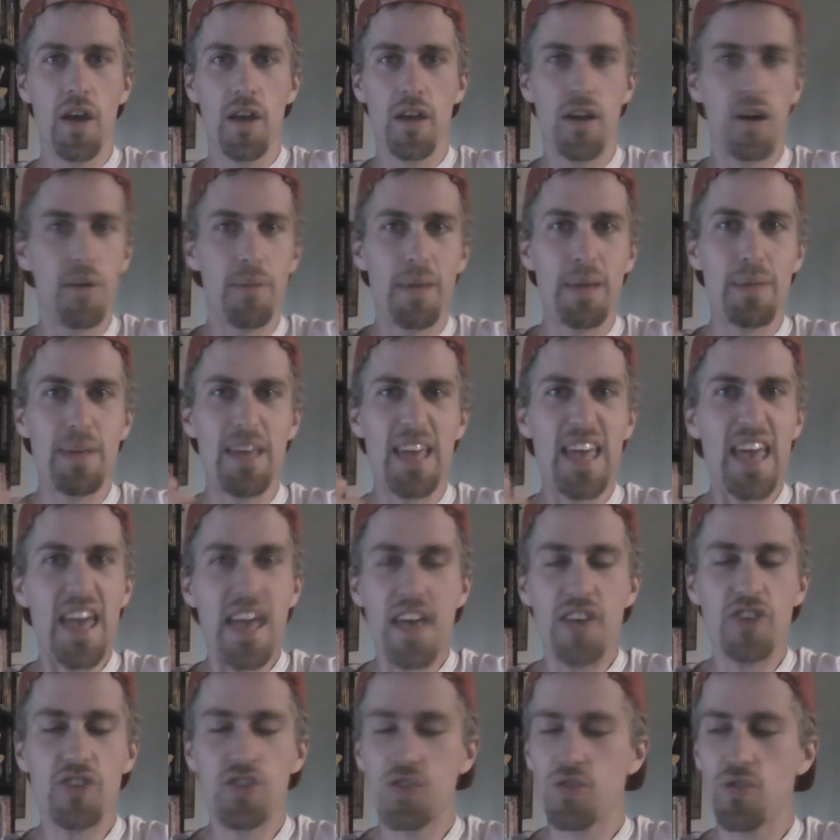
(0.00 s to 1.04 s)
you know, maybe
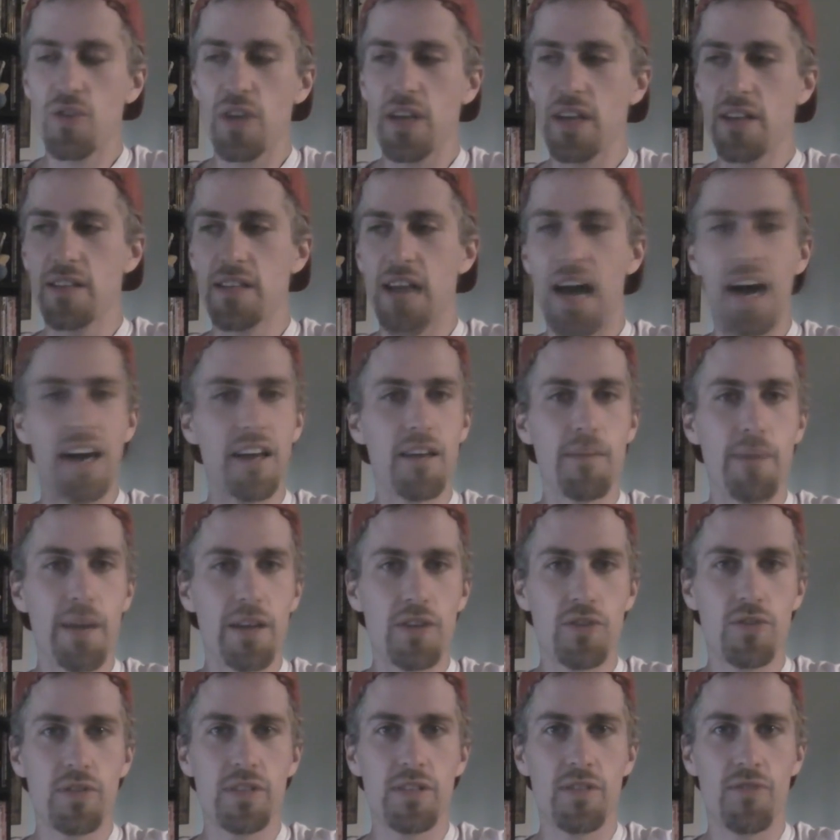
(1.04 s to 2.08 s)
history
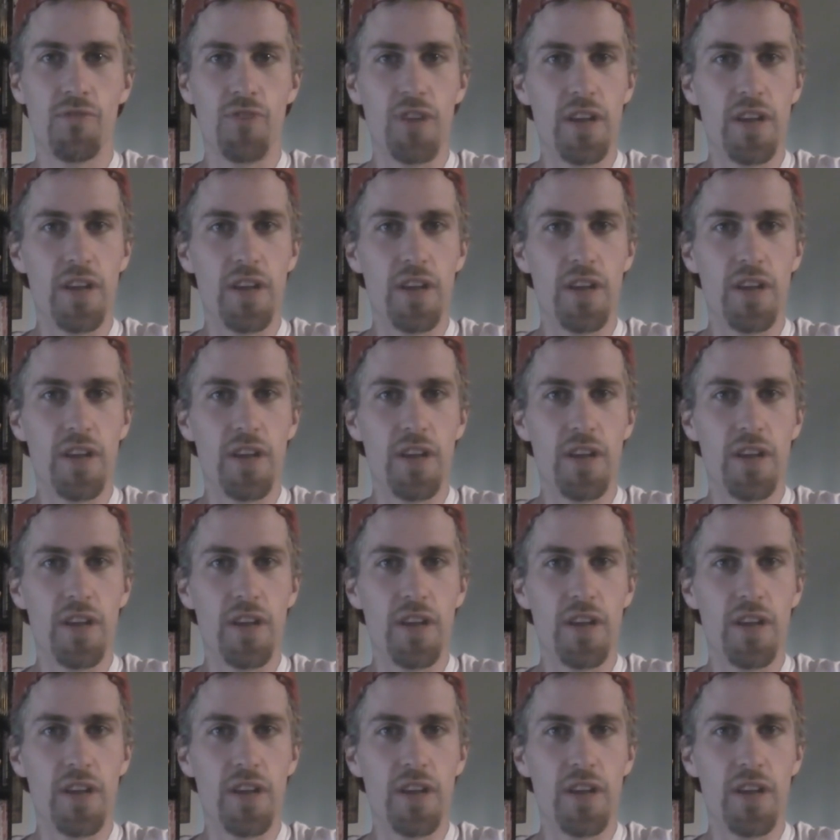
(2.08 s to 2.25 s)
documentaries of